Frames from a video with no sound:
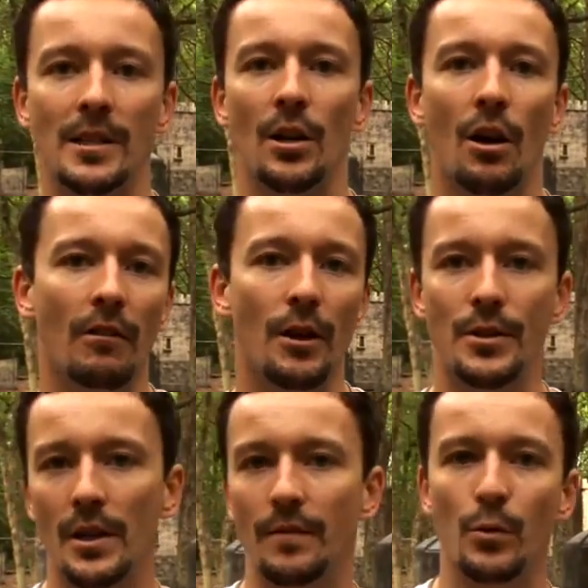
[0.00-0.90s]
scenario
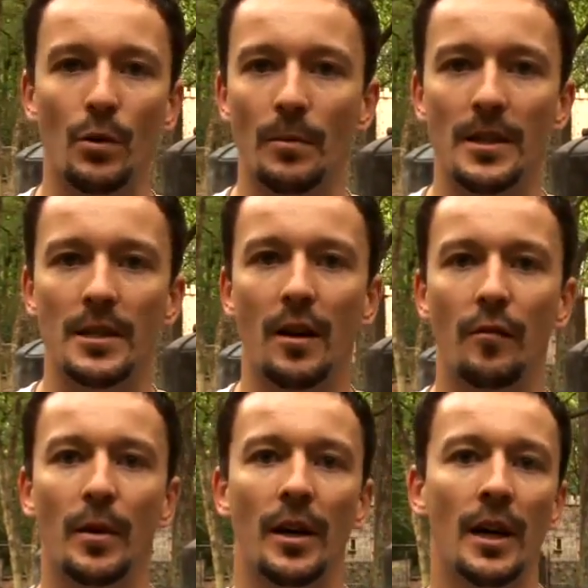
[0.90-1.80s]
stuff, tournament
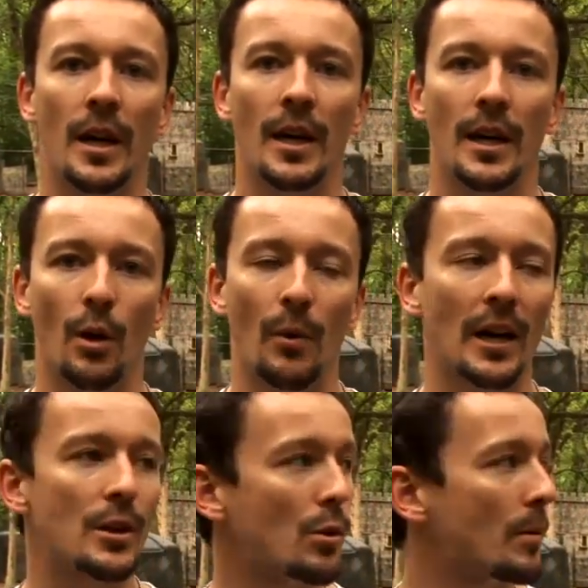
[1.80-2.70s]
stuff, but you know, we're
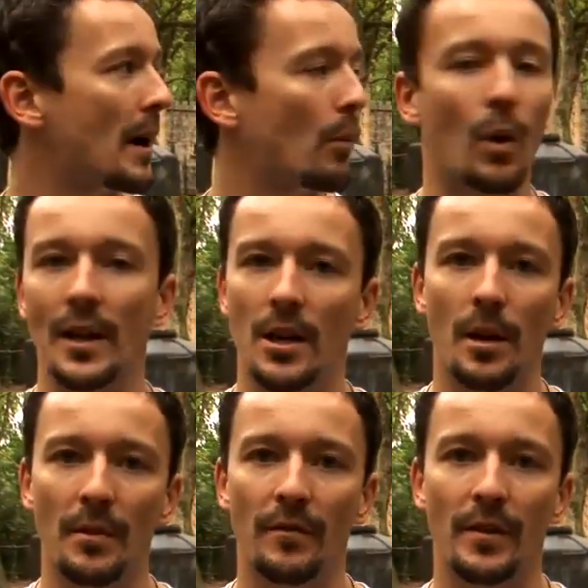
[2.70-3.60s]
going to talk about one
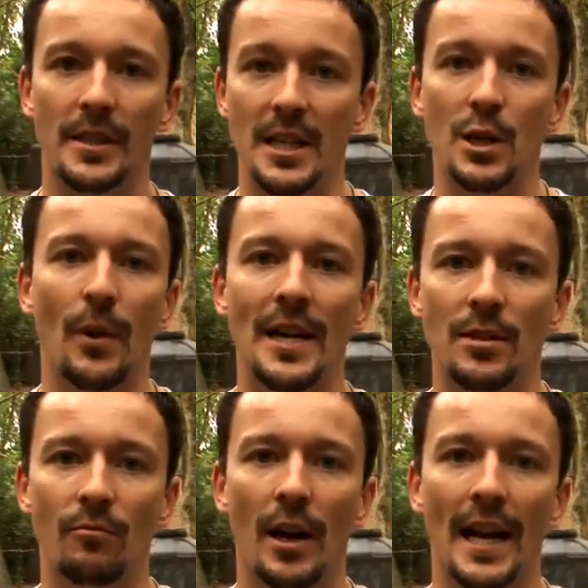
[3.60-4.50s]
type of
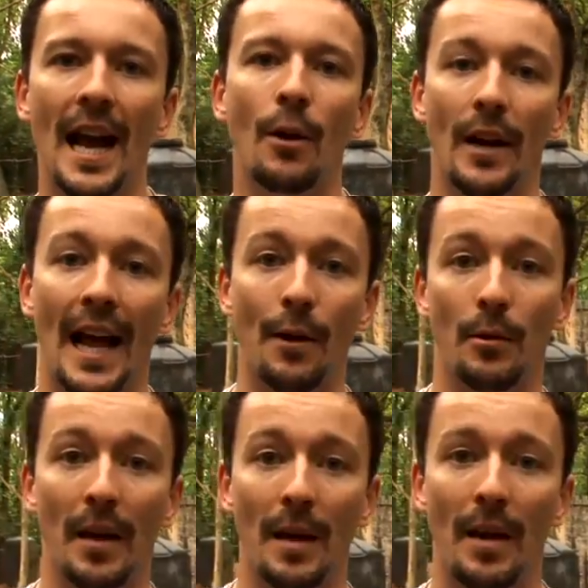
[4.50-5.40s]
situation right now and how to
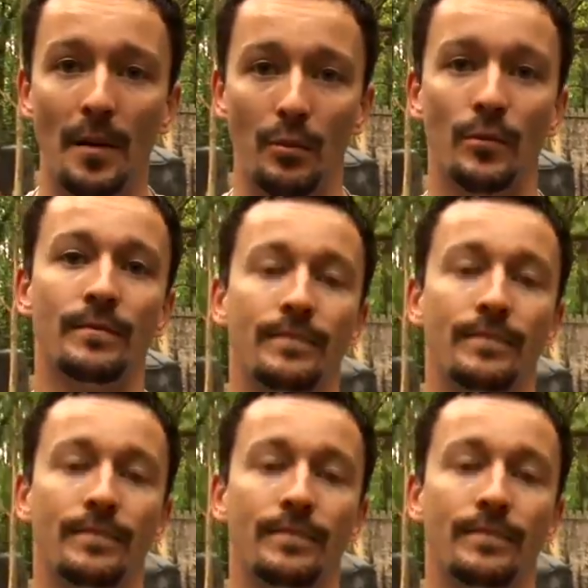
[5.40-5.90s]
play paintball.